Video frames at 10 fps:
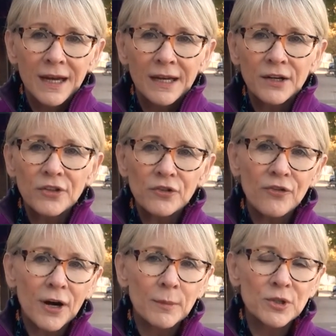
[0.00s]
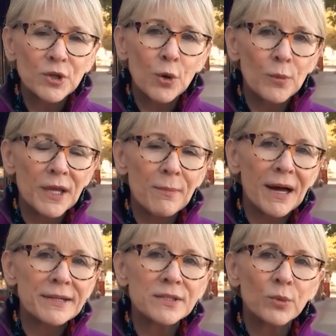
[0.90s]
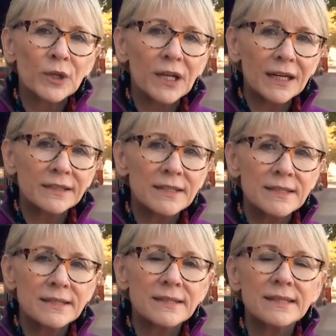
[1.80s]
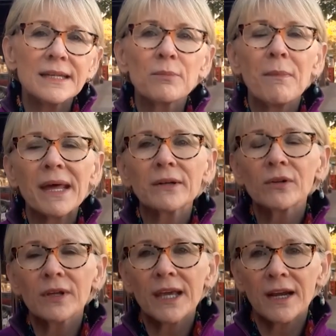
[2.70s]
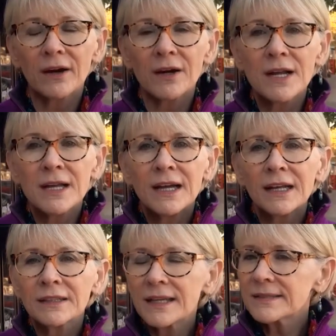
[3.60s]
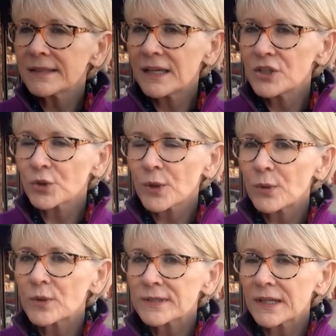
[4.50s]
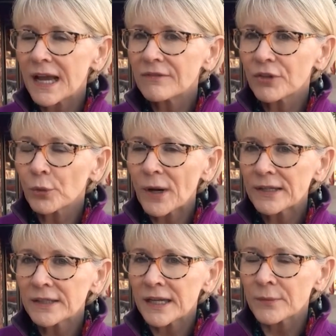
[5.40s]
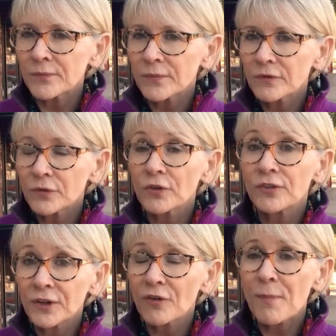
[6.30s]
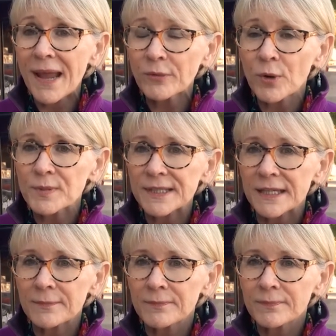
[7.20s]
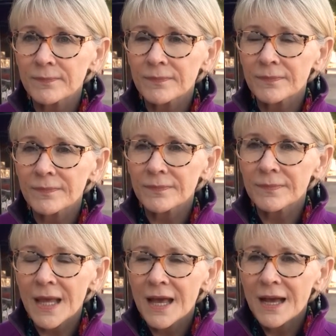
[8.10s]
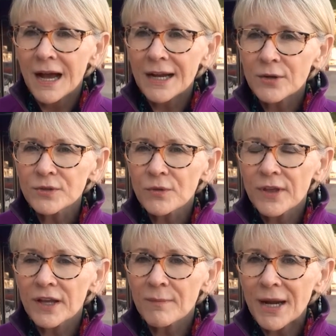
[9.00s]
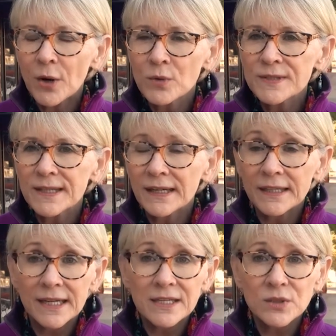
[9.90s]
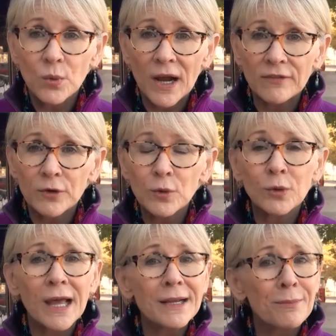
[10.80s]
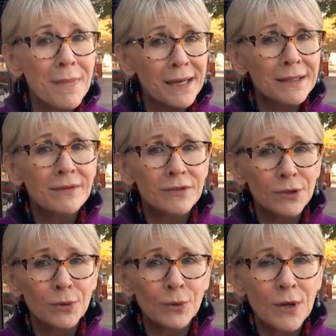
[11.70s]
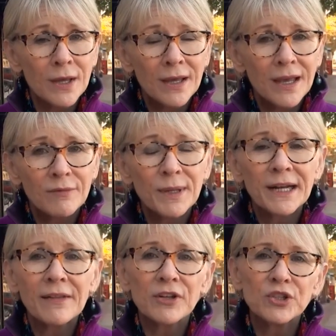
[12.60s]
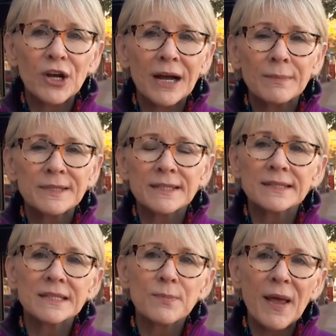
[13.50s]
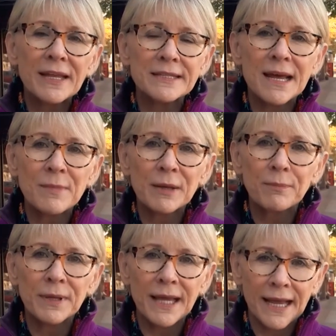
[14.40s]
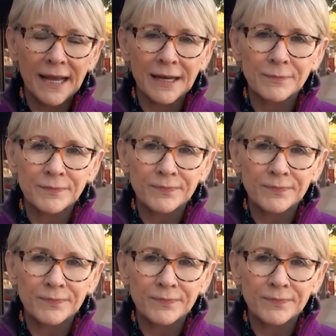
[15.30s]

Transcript: Another farmer told me about his reluctance to seek medical care unless an injury was life-threatening for fear of bankruptcy. I also think of my own son and his wife, who, like many of you, have been on the job since this pandemic began.